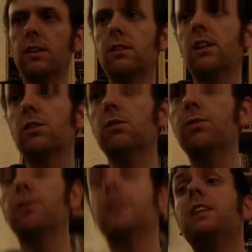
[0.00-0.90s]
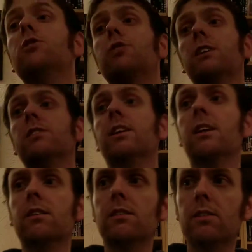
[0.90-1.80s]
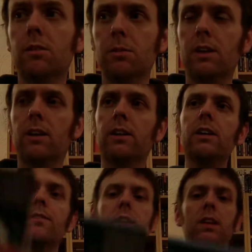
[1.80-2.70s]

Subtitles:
they're good films. Interesting is the word, I think.